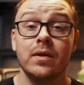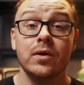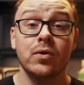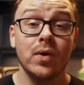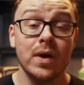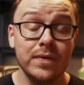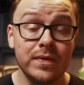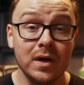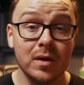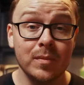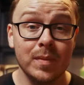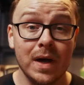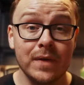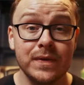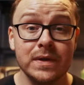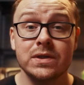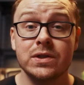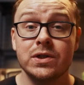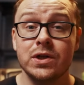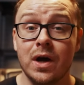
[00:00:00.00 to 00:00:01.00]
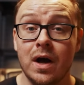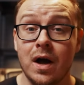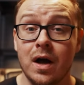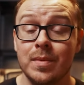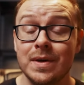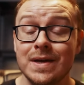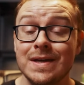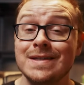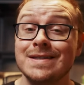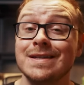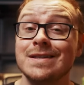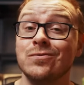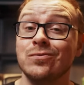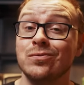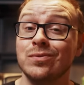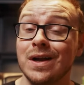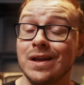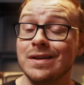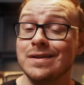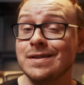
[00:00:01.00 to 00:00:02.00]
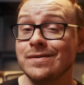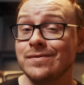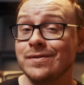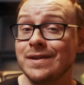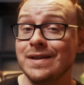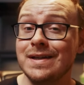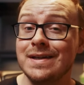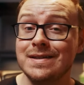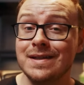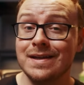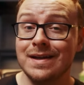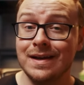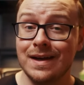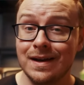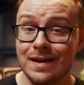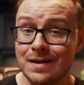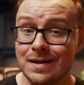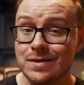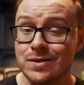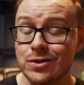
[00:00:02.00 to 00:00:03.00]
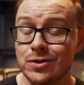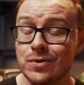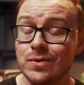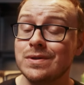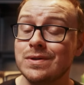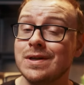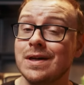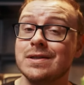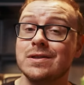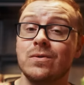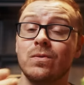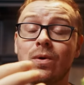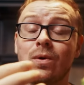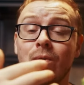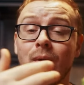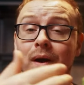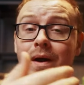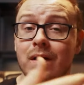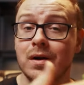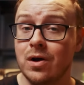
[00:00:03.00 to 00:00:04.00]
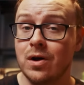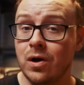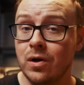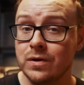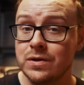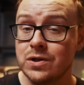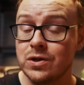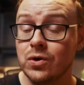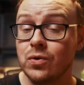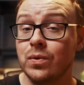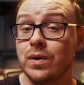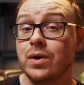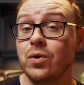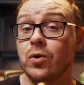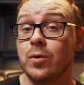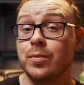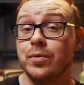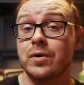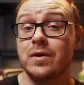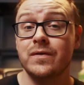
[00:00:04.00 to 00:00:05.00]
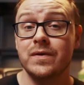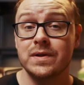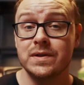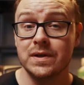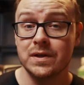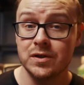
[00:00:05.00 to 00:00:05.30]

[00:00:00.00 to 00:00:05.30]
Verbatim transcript: And the great thing about this job is it's relatively easy to get into, doesn't require a college degree or previous